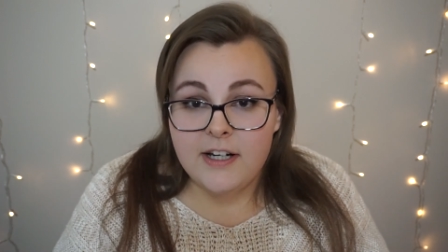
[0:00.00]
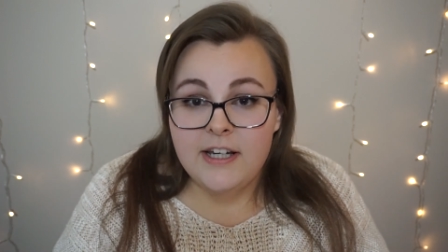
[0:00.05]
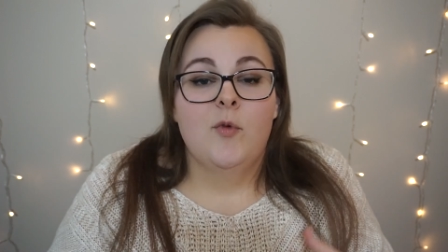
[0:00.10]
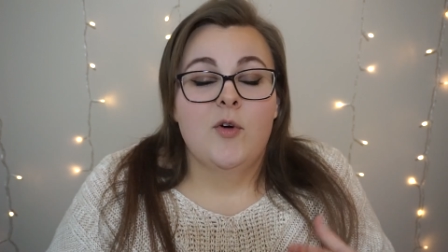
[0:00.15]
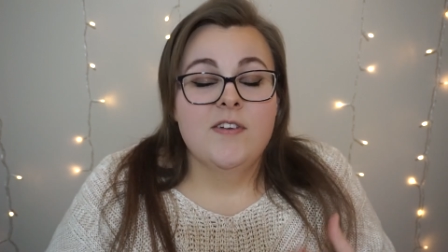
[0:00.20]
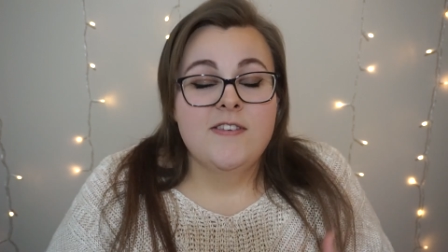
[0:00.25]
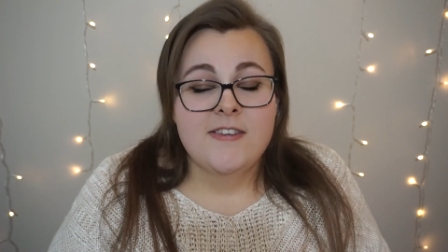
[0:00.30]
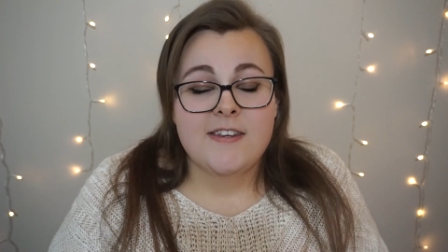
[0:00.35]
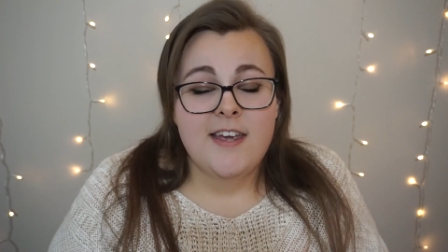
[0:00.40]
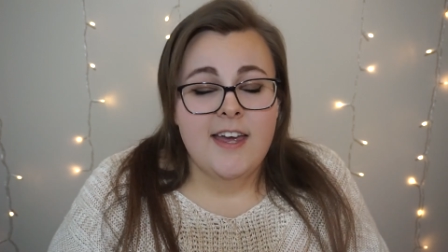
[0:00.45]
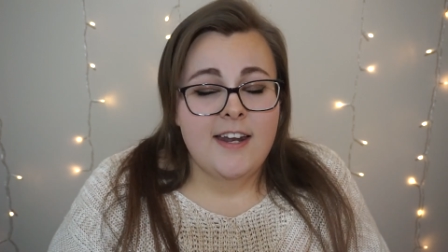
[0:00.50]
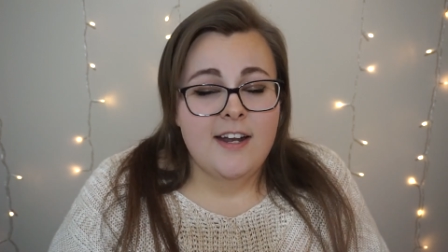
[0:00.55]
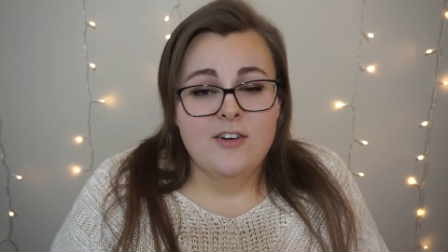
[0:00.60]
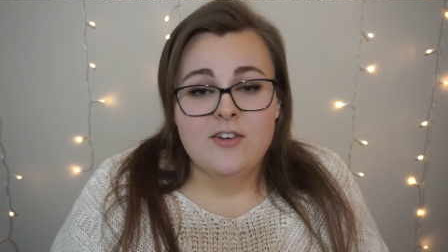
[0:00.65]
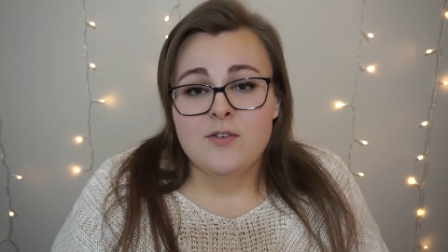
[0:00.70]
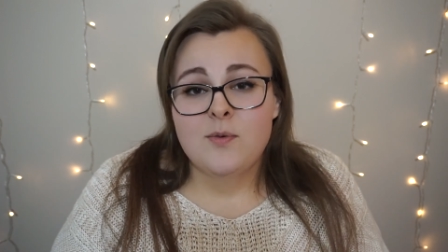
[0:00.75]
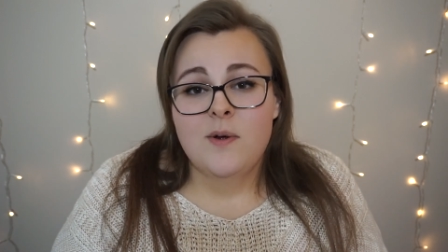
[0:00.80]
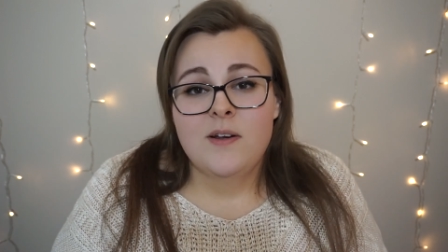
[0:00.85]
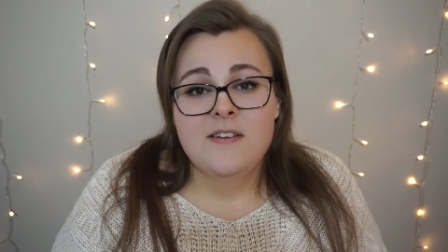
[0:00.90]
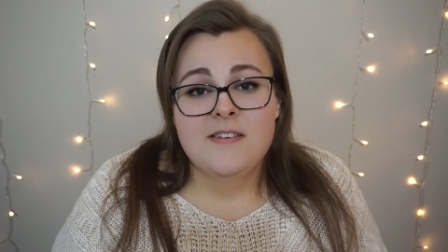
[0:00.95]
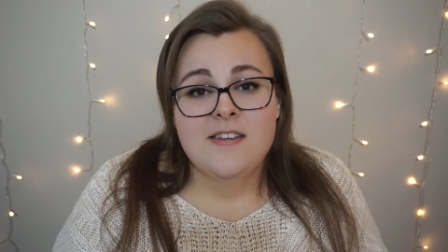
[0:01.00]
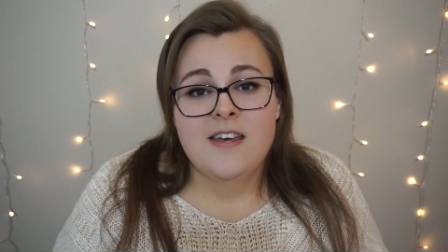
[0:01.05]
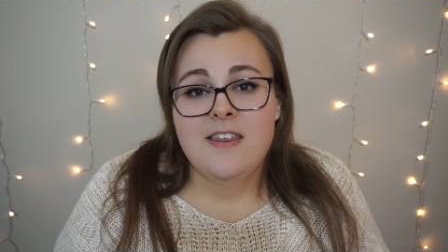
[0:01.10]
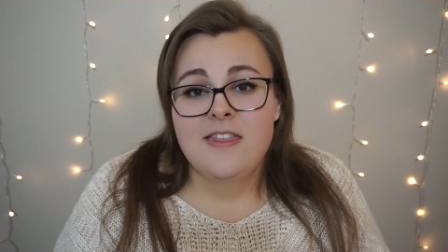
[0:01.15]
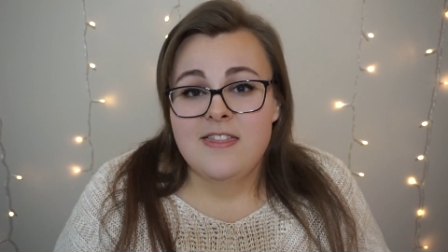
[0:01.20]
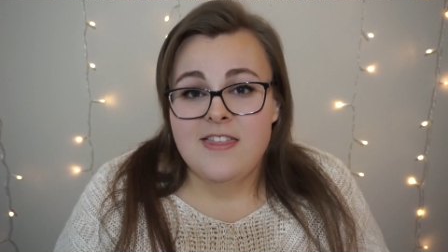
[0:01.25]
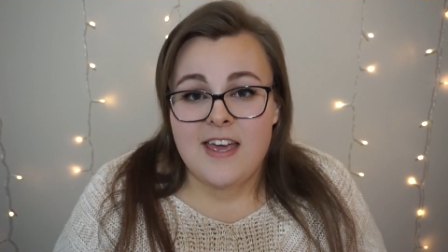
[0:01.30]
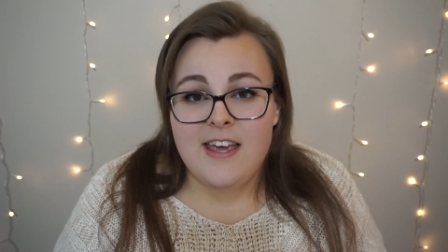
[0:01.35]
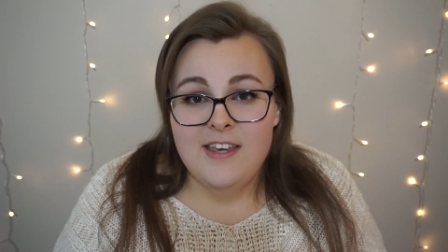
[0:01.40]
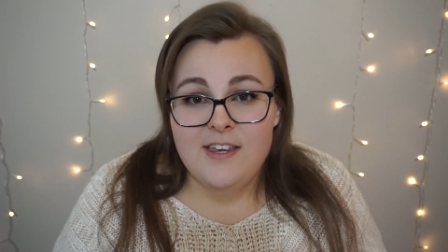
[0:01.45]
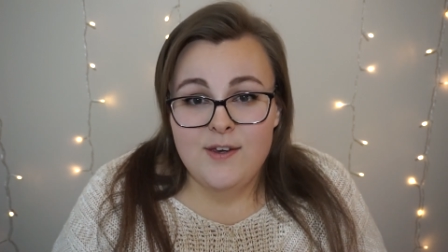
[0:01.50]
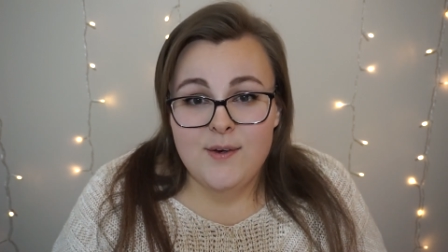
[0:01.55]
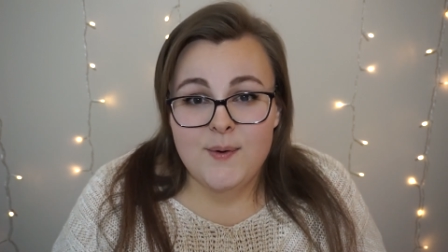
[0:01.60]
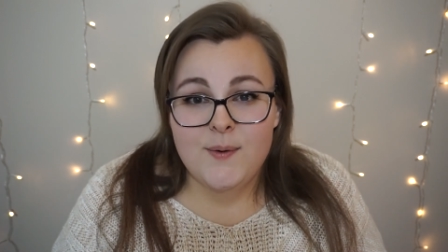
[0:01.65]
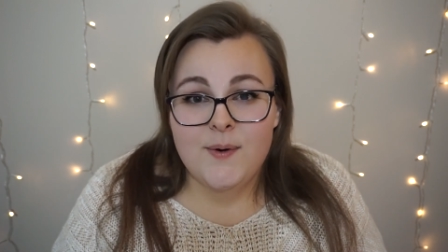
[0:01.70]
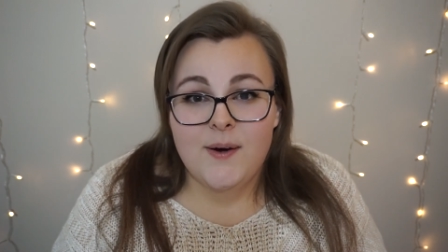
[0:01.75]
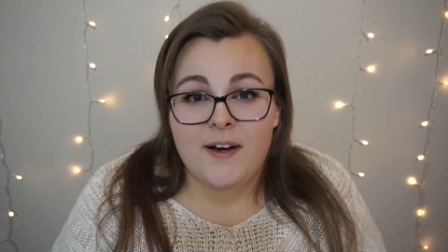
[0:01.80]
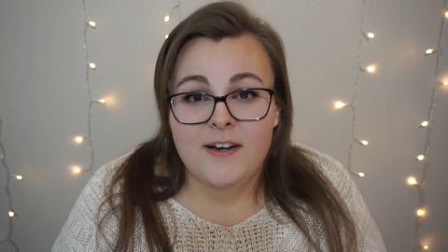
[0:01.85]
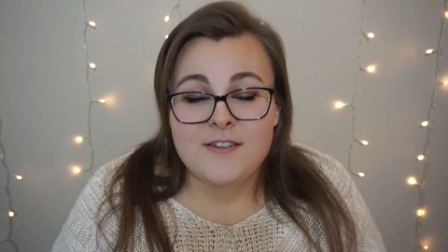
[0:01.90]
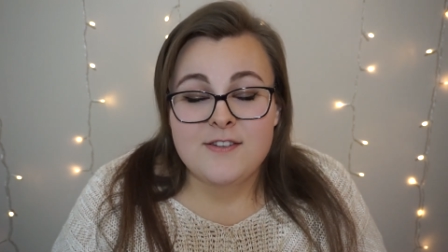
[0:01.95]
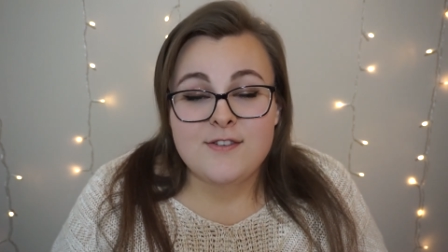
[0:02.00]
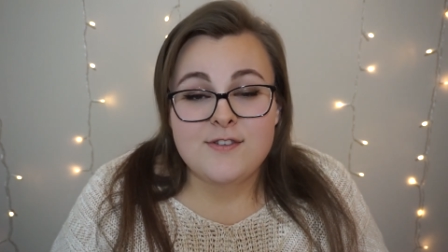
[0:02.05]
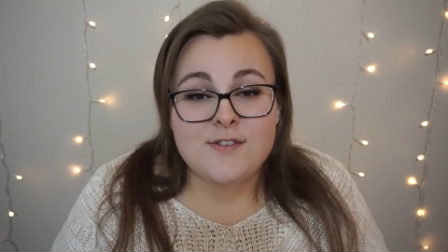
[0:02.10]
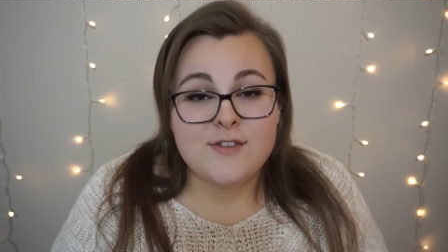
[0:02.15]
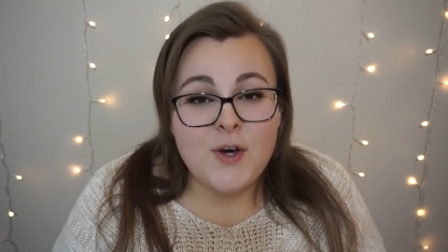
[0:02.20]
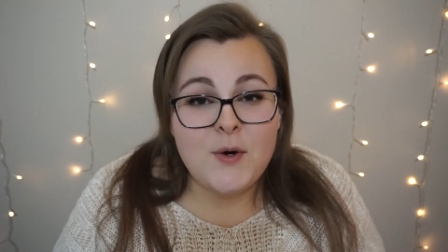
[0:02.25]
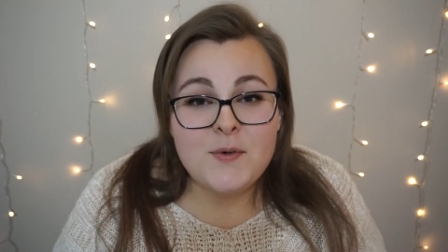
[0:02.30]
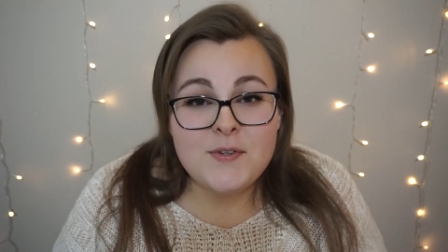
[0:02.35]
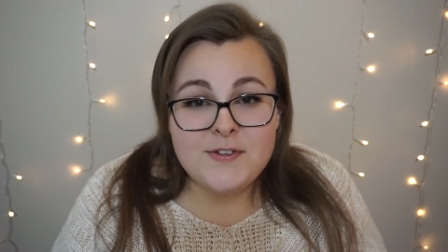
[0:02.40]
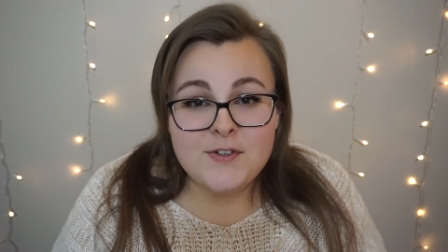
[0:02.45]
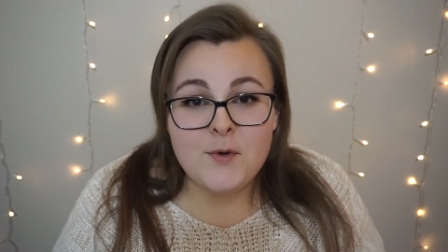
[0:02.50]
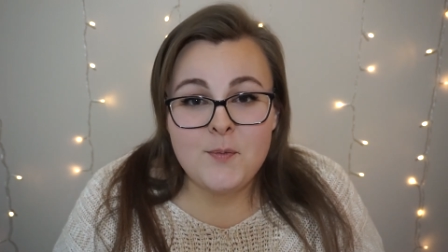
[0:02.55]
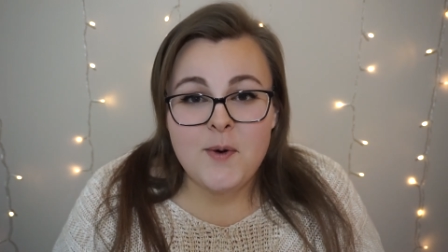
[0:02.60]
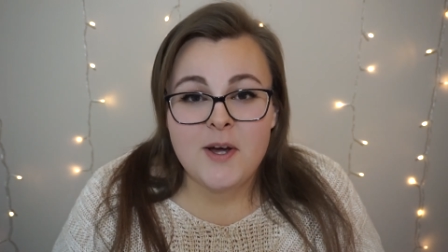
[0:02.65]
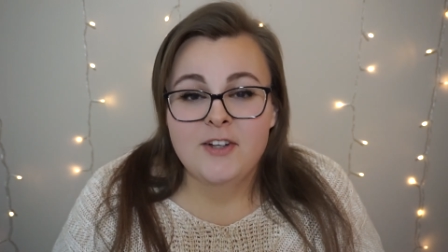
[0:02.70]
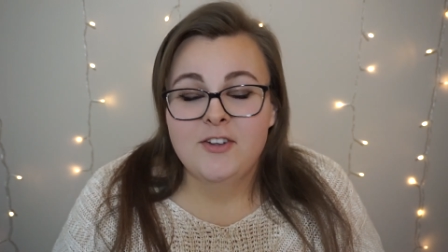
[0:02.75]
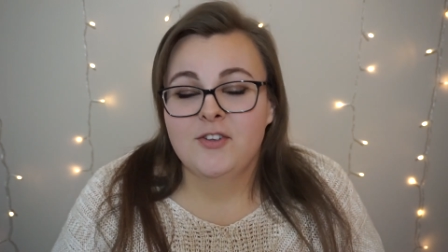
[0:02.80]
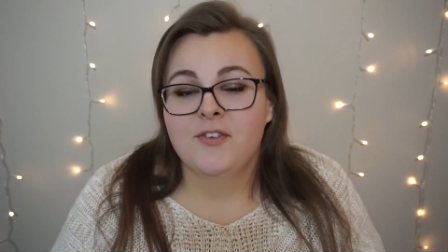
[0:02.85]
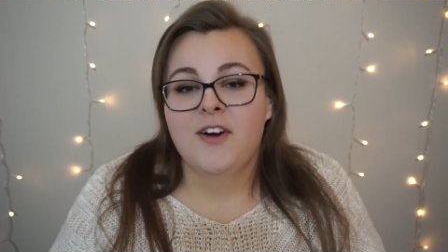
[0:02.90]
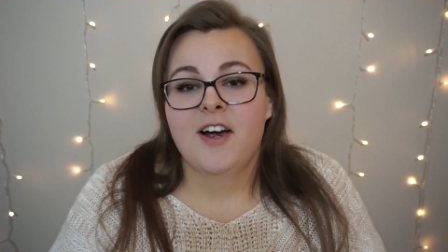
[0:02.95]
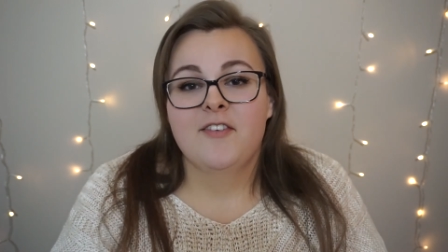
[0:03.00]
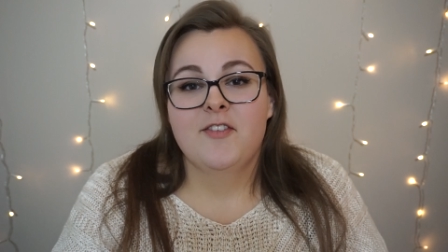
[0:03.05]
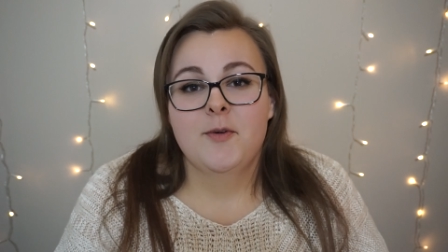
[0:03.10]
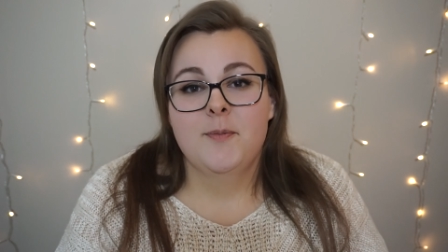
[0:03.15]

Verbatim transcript: And once again, I just want to say thank you so, so much for everything.